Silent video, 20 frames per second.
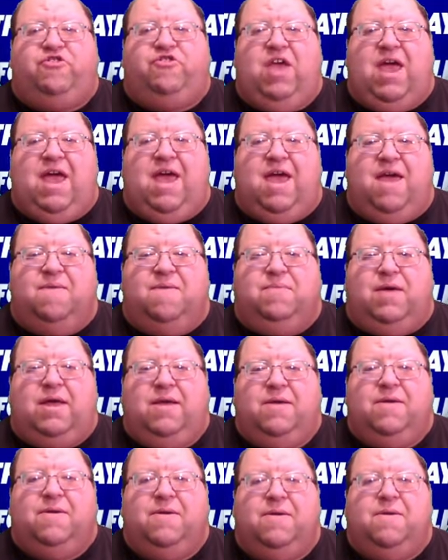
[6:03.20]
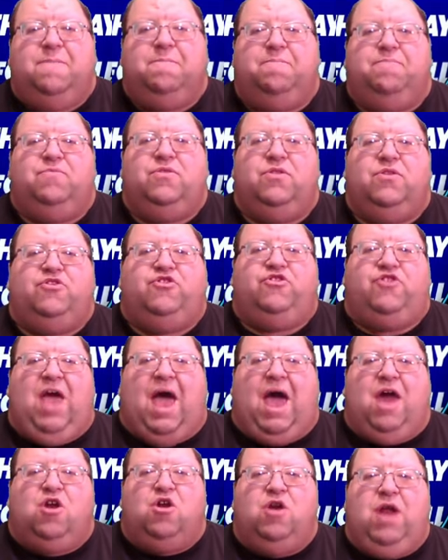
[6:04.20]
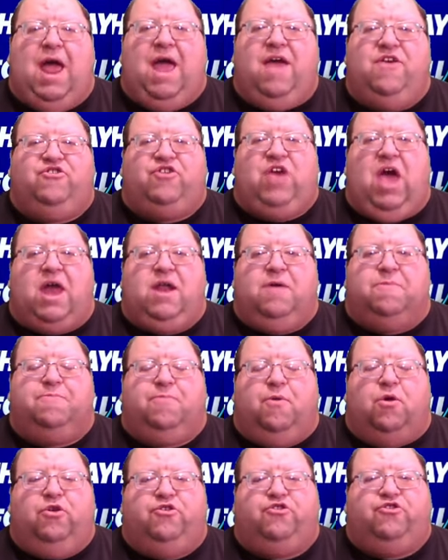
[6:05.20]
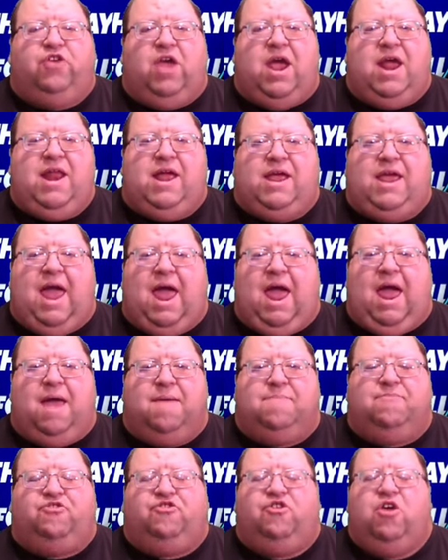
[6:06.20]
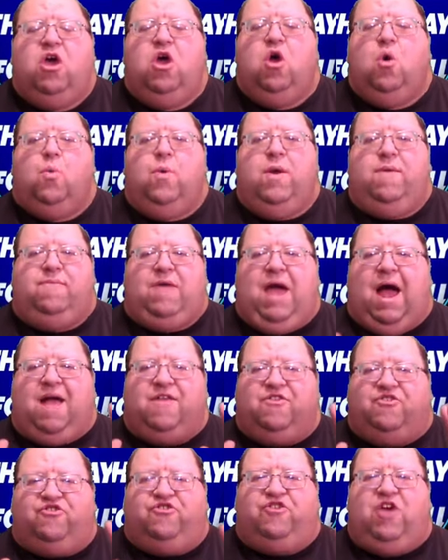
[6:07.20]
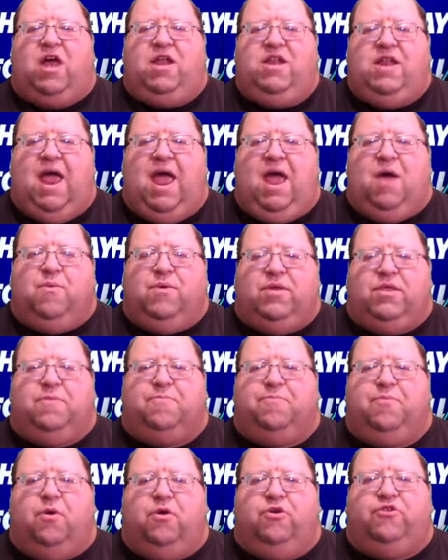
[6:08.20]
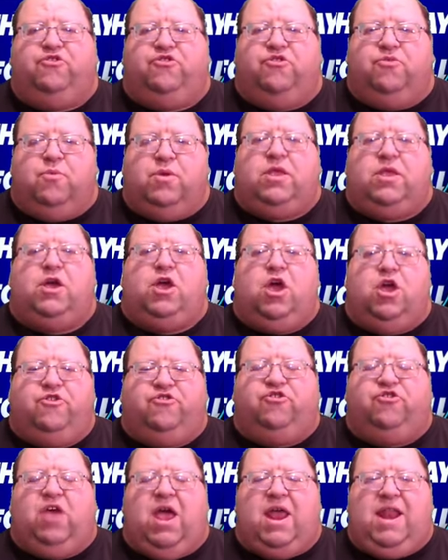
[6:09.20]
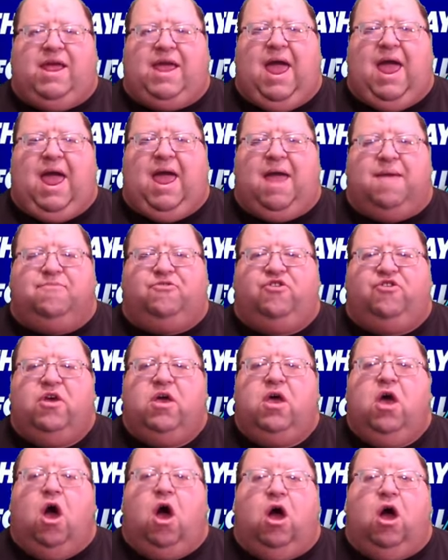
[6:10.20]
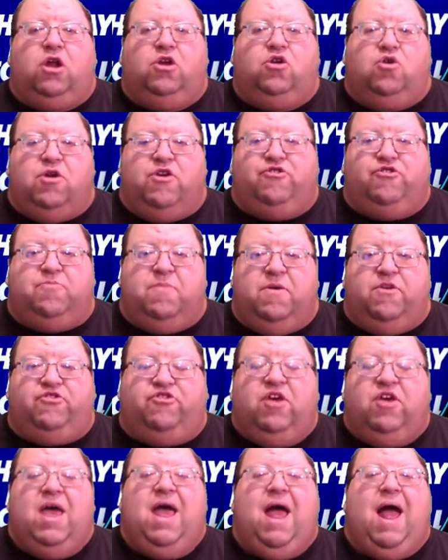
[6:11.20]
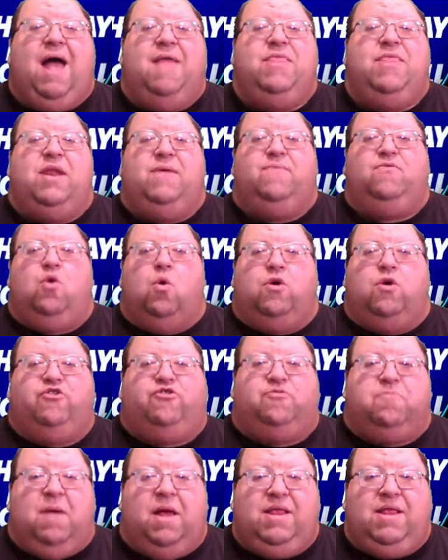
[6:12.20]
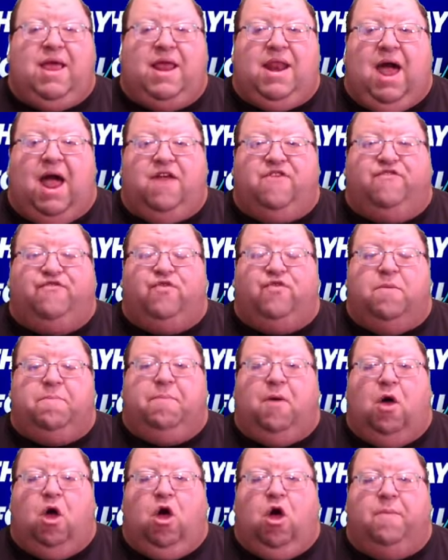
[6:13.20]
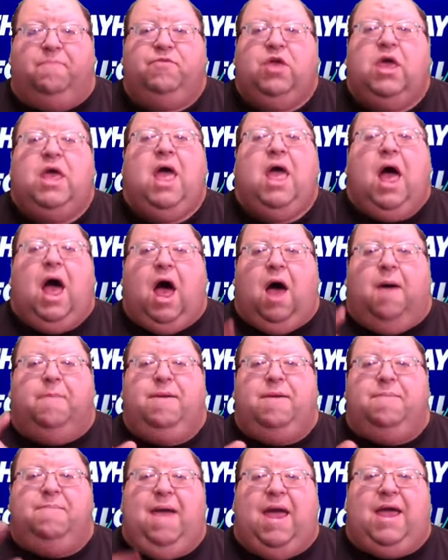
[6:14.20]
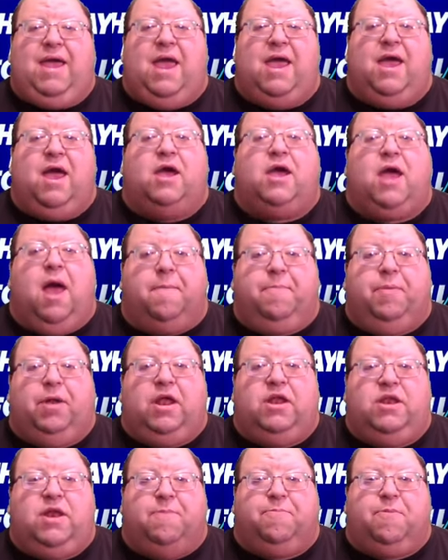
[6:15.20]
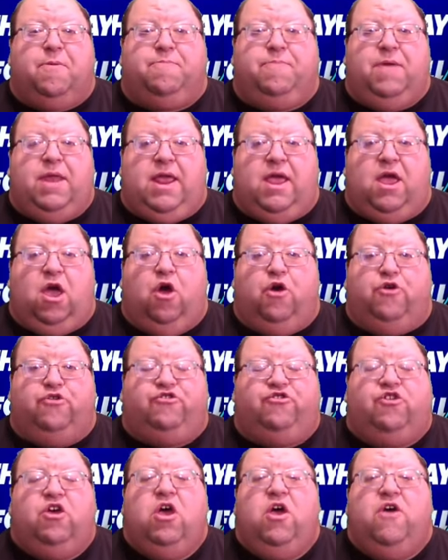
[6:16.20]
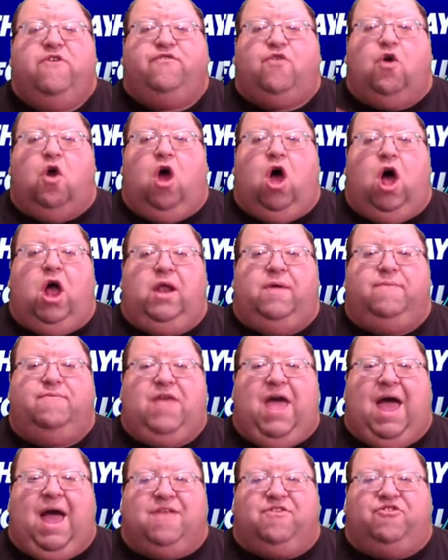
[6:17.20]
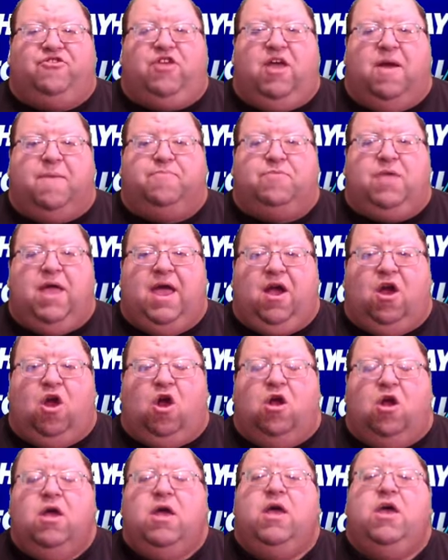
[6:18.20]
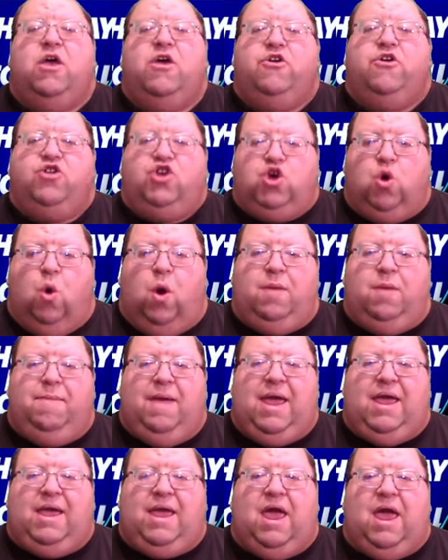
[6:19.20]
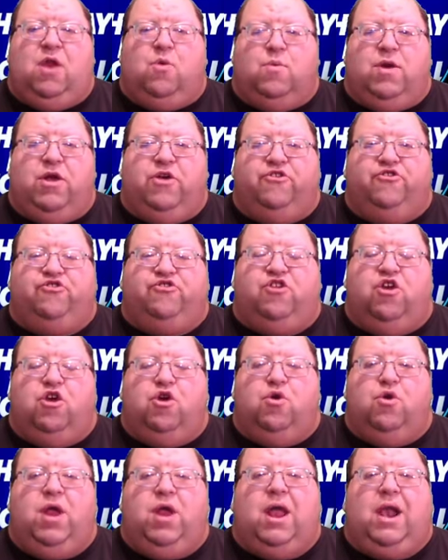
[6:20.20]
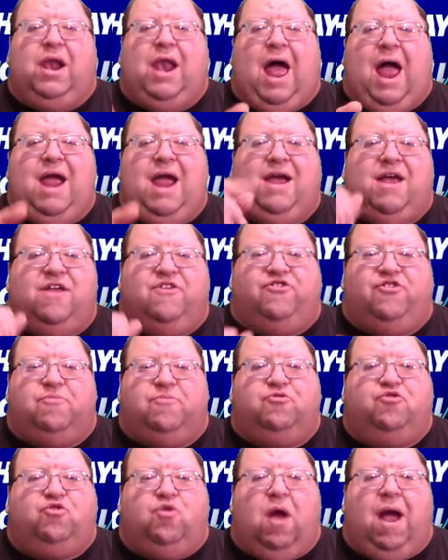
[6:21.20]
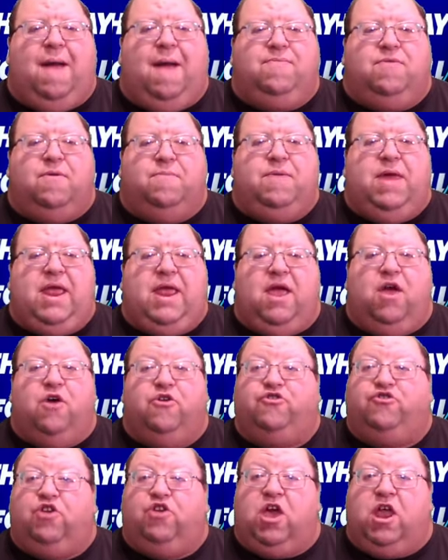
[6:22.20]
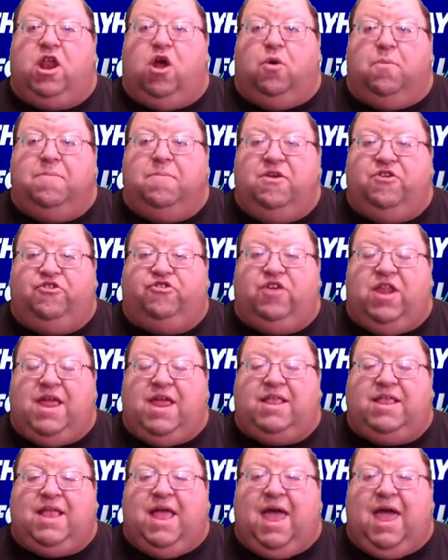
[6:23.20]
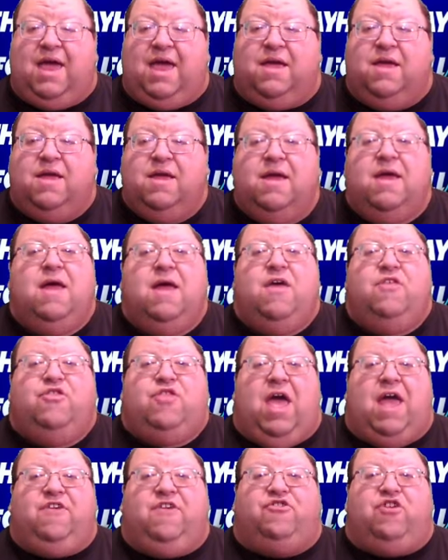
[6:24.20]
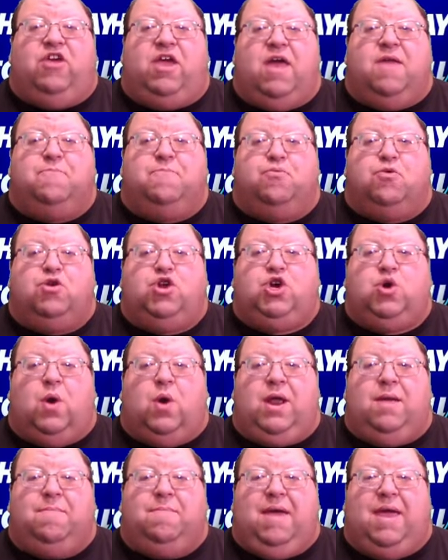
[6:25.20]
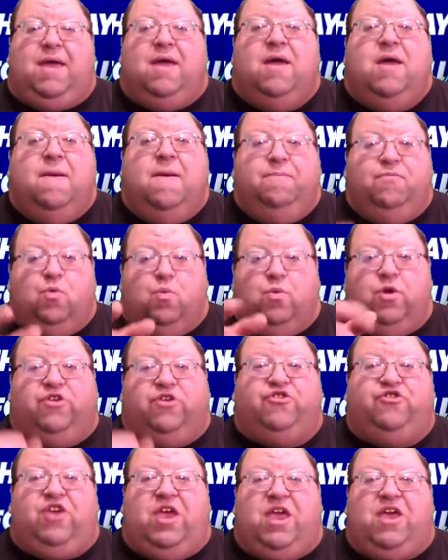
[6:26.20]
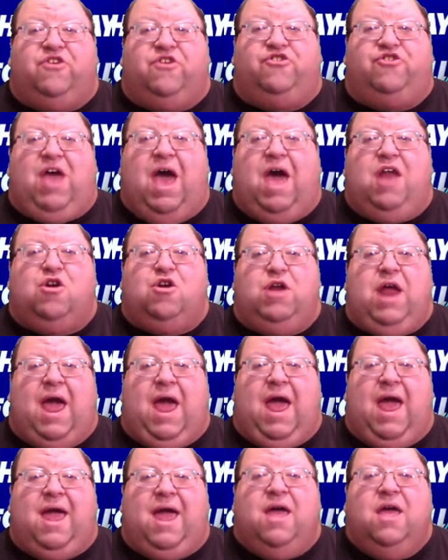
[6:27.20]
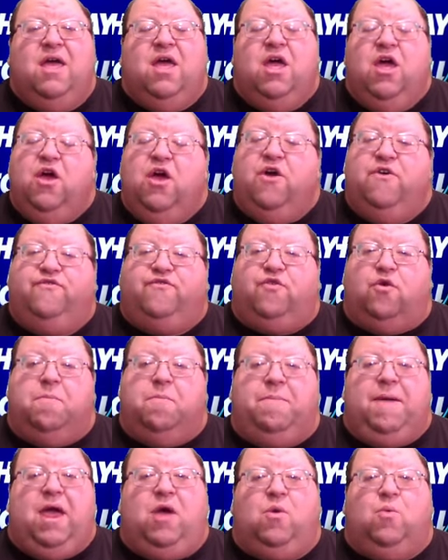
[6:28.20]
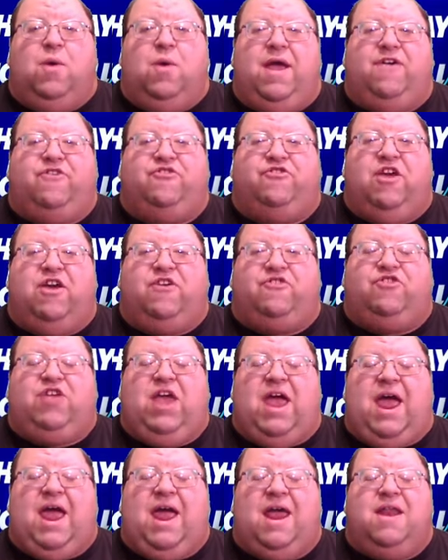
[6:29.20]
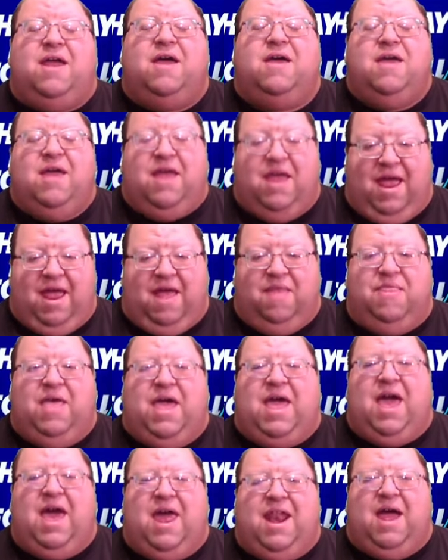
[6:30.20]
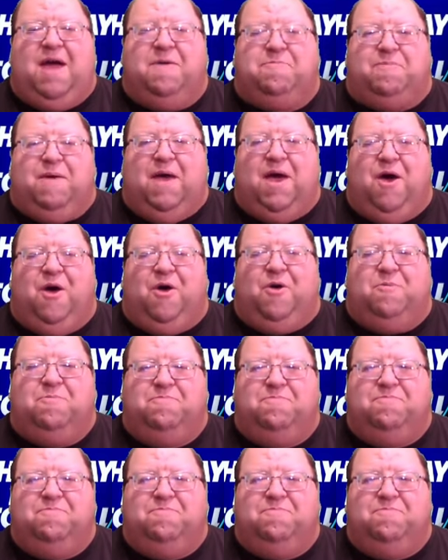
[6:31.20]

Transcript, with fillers: Eve. Saturday's got a full slate of games. We've got Sunday with a full with a good slate of games on Christmas, and then of course Monday night football. I'll be making a couple of different videos for all of that stuff there. Join me again real soon. Like and subscribe the video so you don't miss anything. Thanks again for joining me. We'll see you Saturday for Big Week 16 in the NFL.